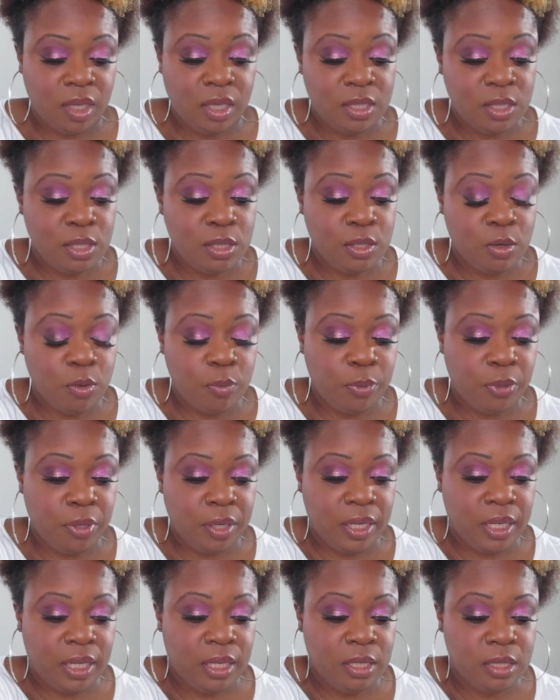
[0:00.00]
So
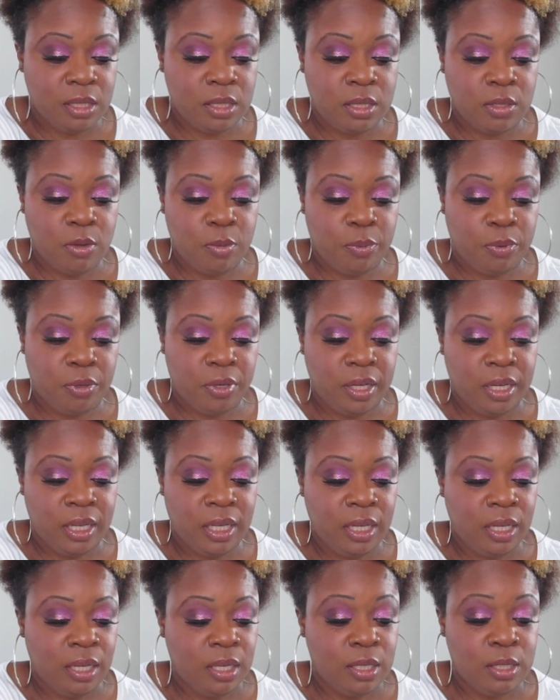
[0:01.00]
pretty. So pretty.
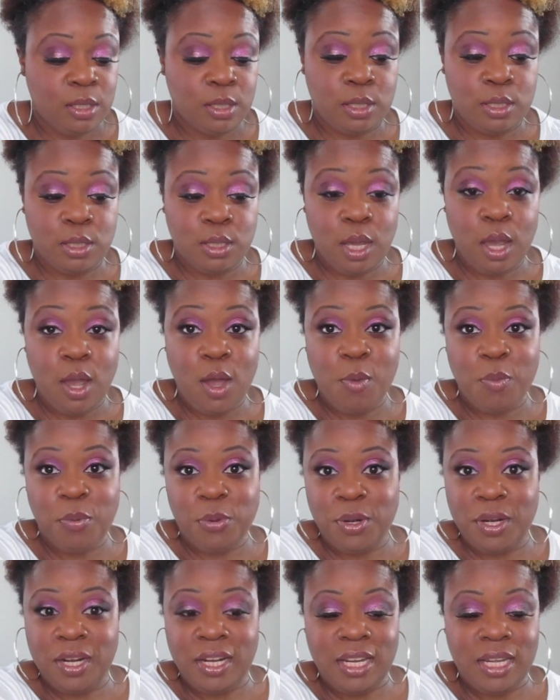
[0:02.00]
So
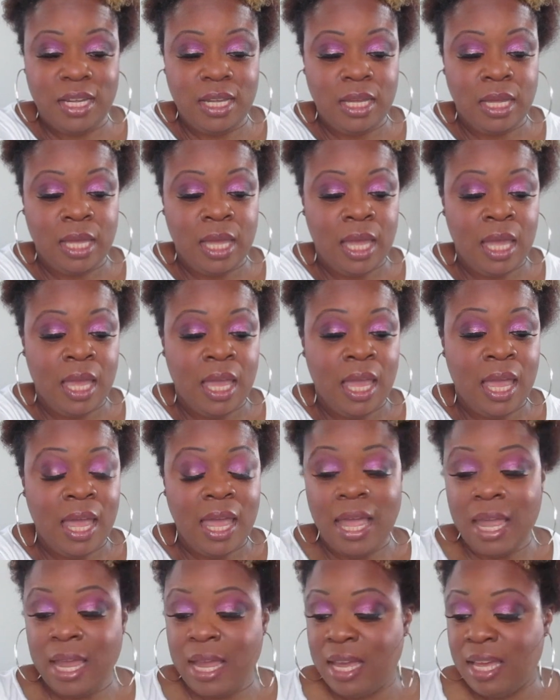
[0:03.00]
pretty.
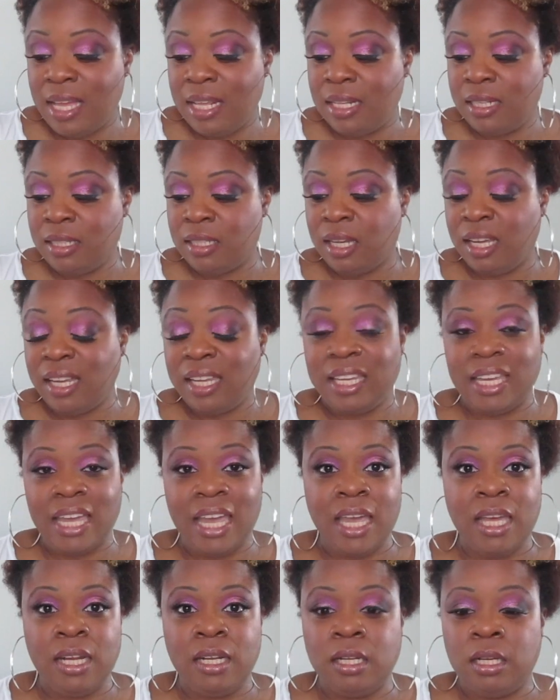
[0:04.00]
And
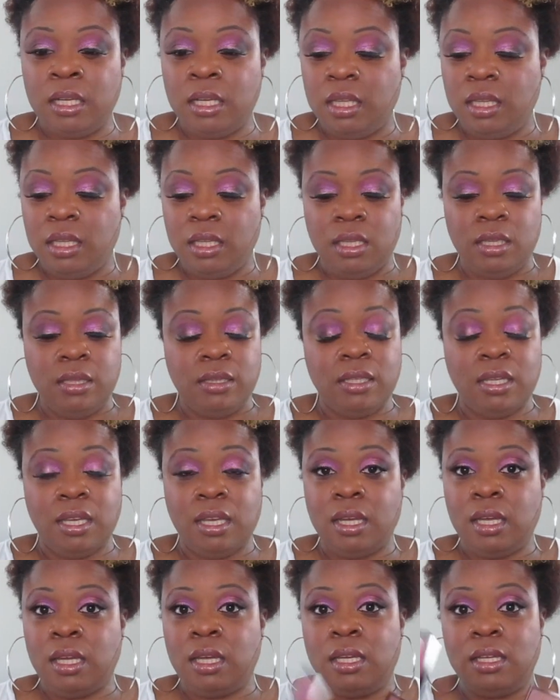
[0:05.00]
again,
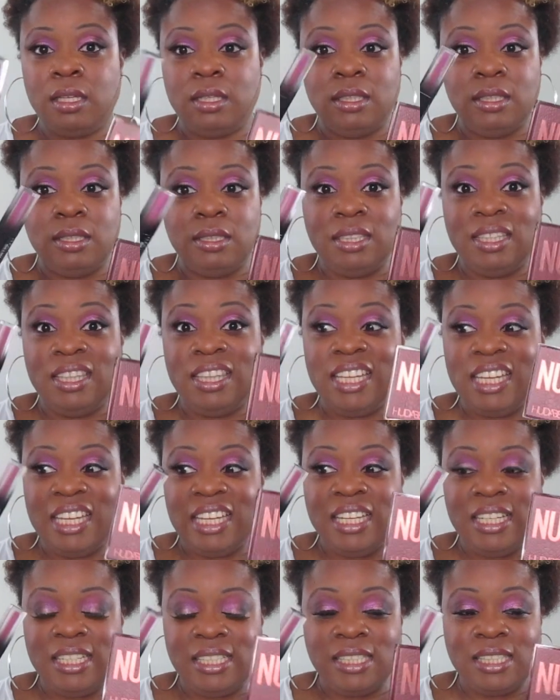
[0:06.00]

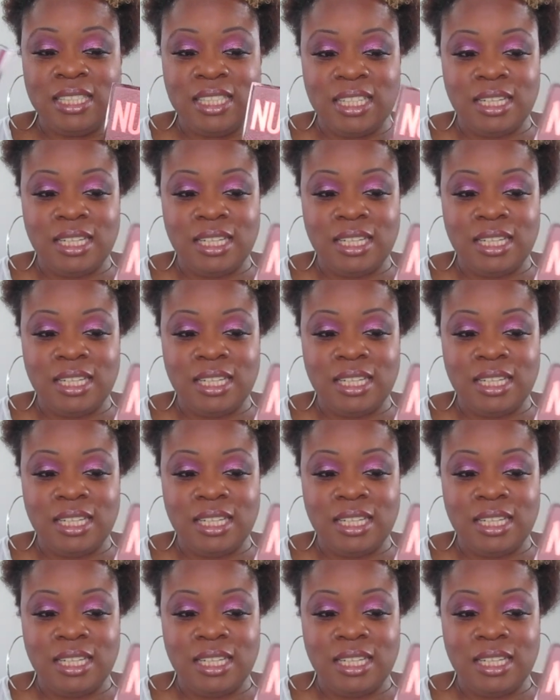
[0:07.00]
these...